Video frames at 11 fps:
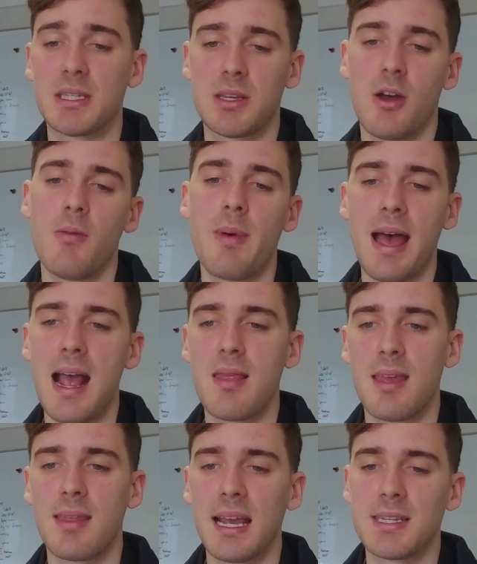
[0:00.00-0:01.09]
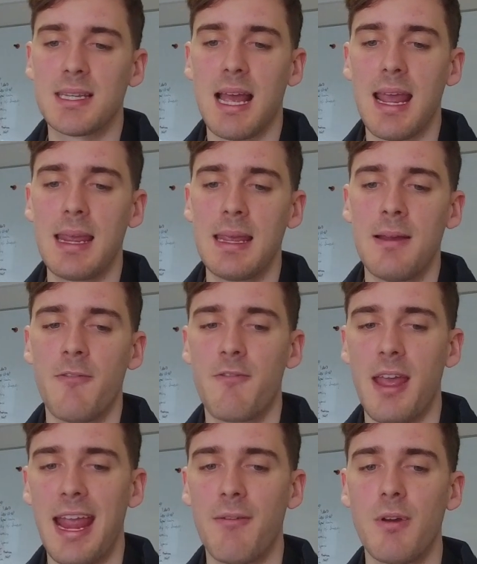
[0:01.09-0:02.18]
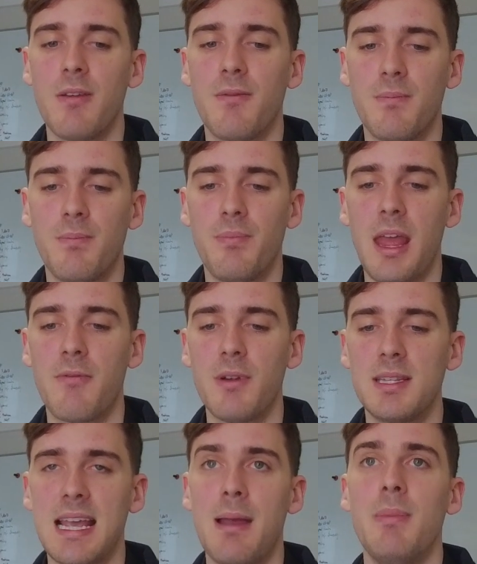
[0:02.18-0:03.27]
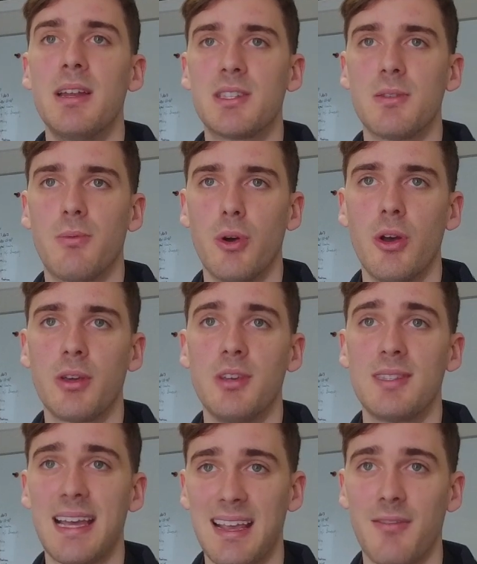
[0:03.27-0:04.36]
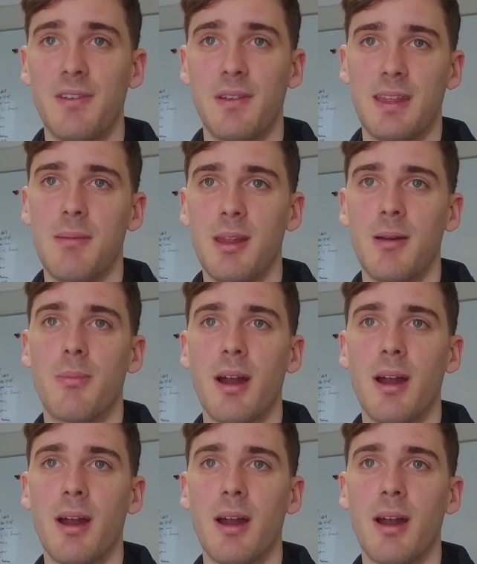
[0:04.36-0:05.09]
It's so bad that they say for every 10 minutes of work, you take a 15-minute